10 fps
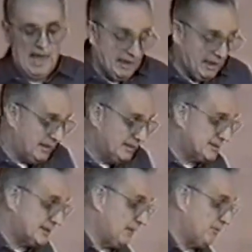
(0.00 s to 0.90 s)
And in
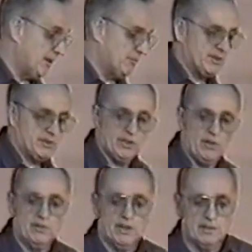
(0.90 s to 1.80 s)
the same thing with
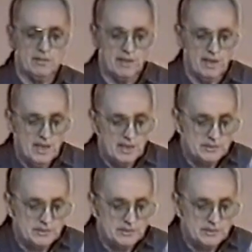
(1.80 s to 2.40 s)
Jonah. Okay.